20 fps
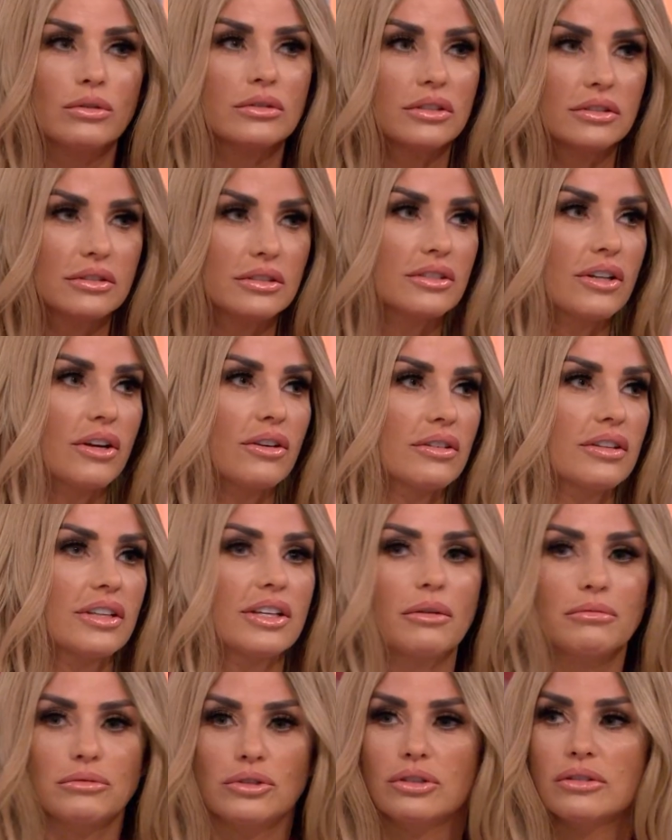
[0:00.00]
order, so don't
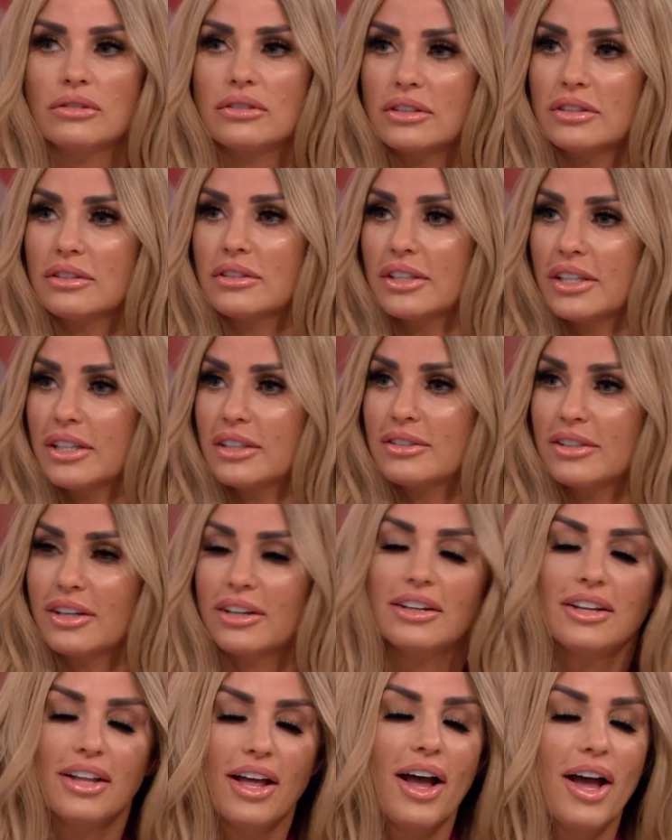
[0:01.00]
think I'm choosing. Yeah.
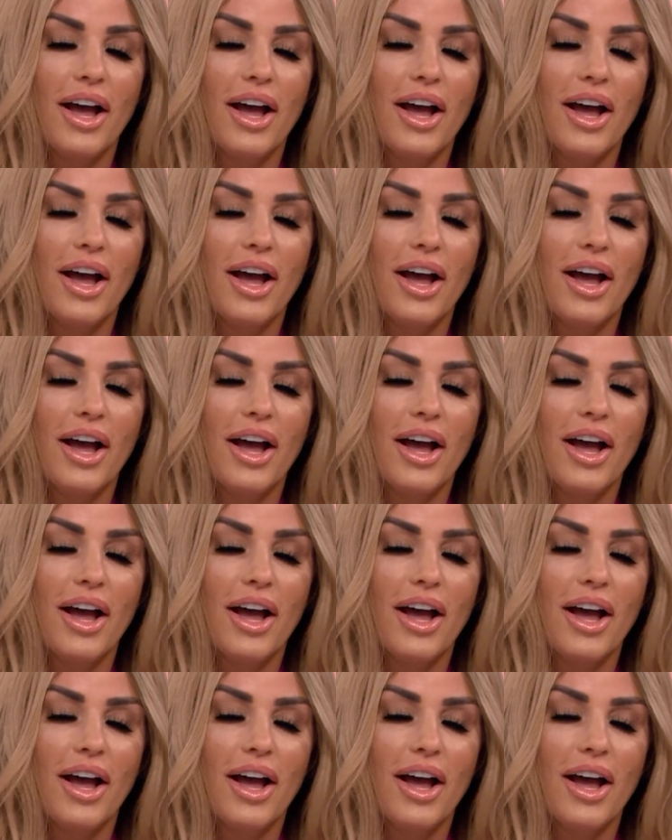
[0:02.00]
